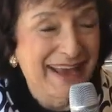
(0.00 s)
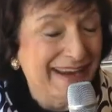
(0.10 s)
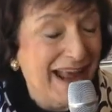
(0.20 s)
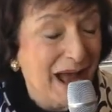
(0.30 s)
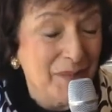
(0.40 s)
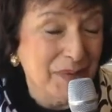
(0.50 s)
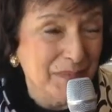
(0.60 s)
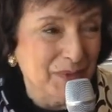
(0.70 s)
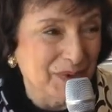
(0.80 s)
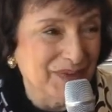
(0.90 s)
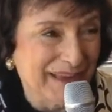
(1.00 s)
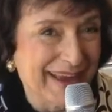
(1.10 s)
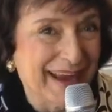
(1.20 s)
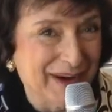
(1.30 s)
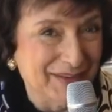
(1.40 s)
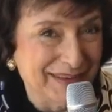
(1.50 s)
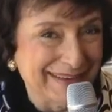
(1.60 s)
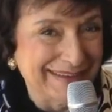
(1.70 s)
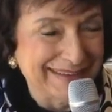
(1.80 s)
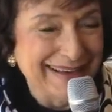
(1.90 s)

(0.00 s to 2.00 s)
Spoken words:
And happy birthday, Harriet.